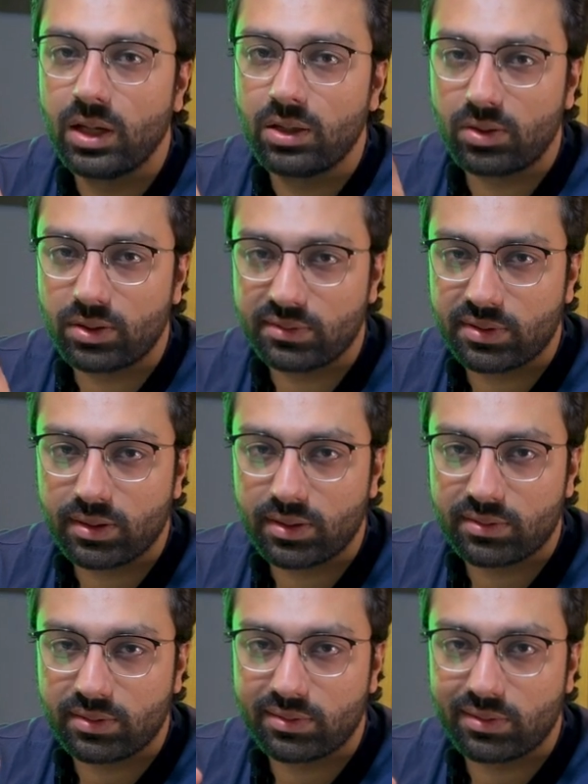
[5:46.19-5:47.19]
you can send us
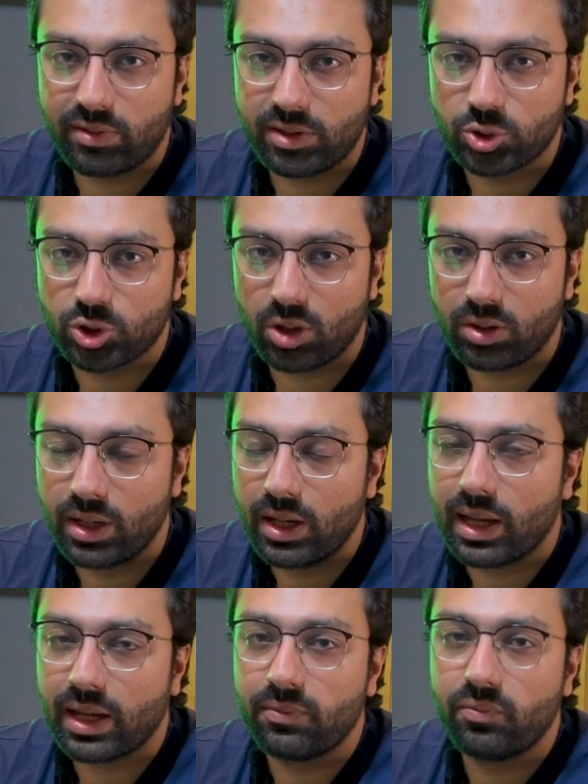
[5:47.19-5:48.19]
the screenshot
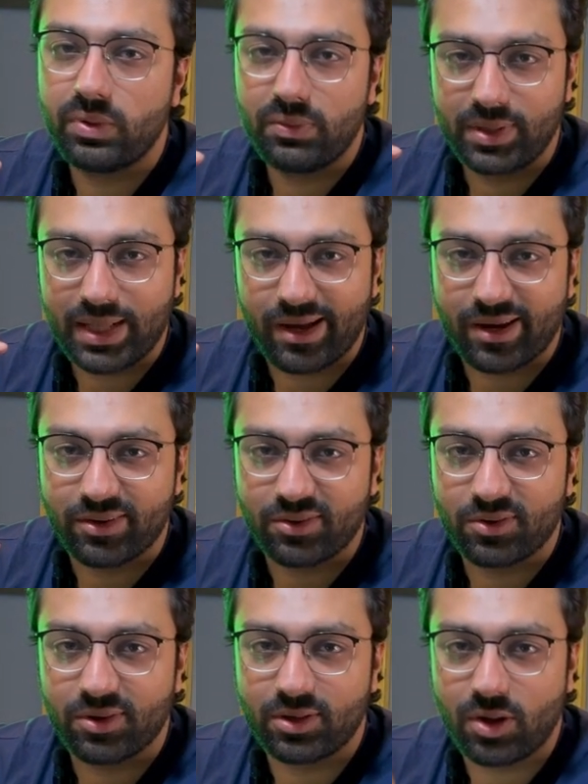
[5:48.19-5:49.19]
and we will add you
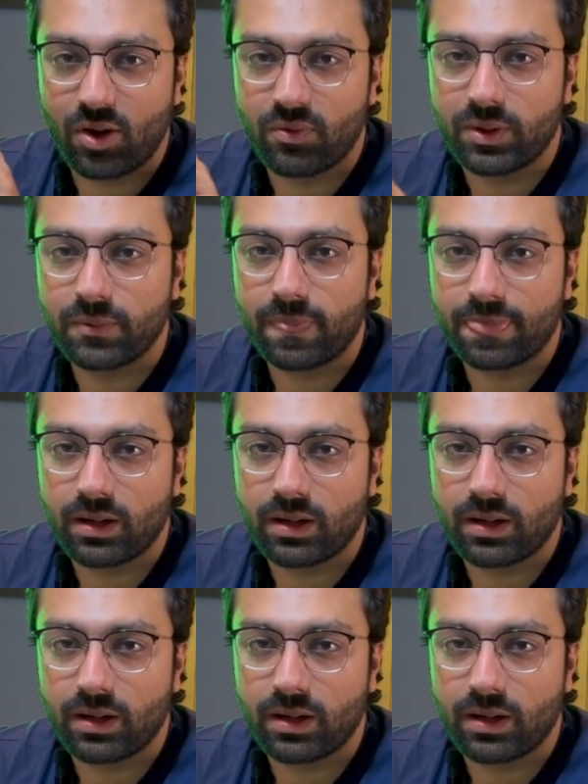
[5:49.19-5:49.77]
in our